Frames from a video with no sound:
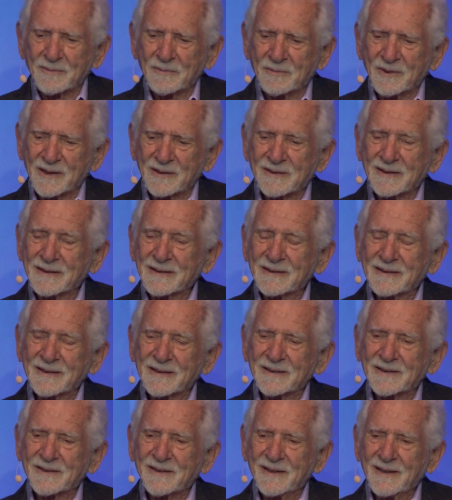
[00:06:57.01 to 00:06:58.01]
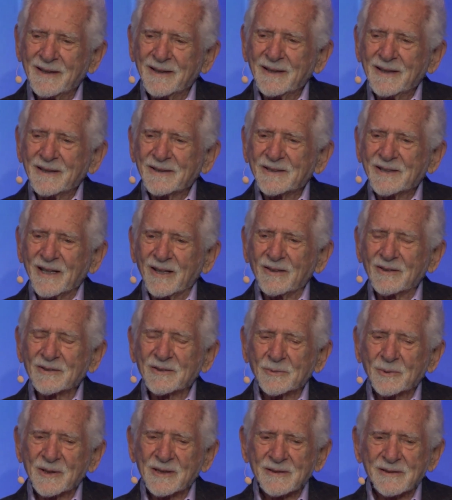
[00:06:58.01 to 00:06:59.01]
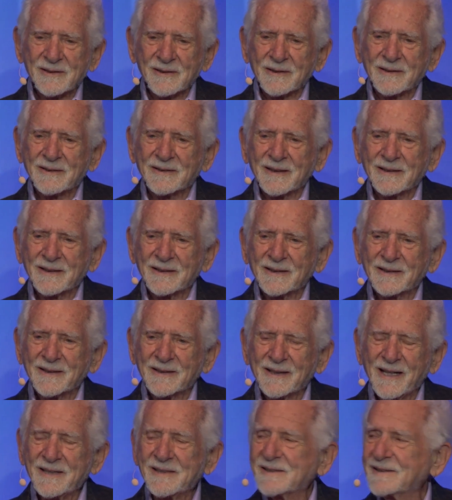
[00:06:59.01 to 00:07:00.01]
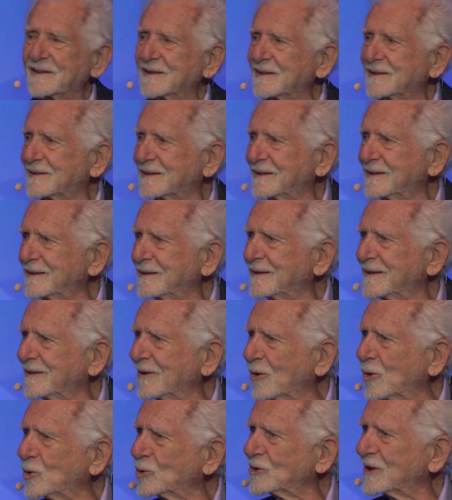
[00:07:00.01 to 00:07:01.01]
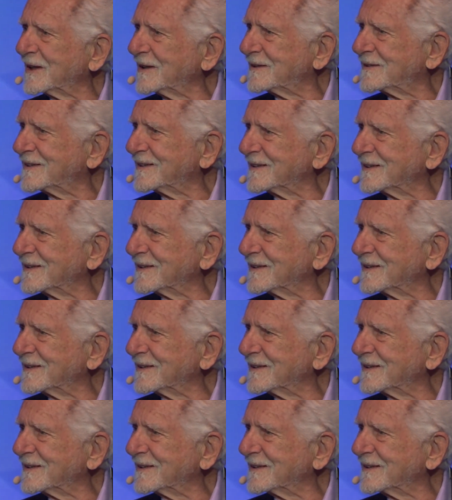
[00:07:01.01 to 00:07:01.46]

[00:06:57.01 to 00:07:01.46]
but the uh, challenge was that AT&T, the old AT&T,